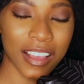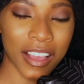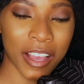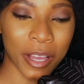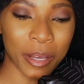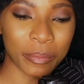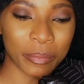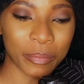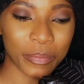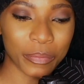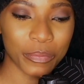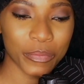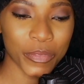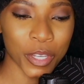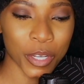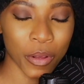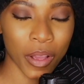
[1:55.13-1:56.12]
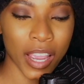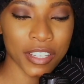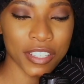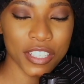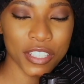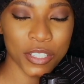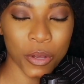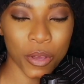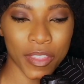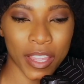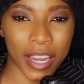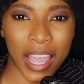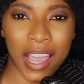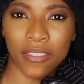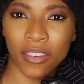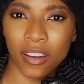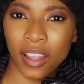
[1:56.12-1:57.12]
I just know that I
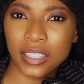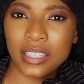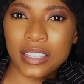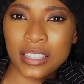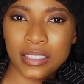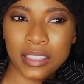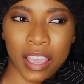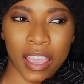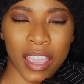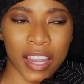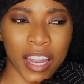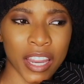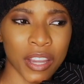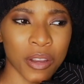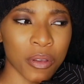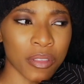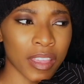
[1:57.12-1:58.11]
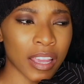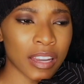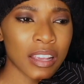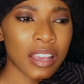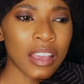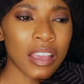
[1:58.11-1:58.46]
have a lot to say, and I know that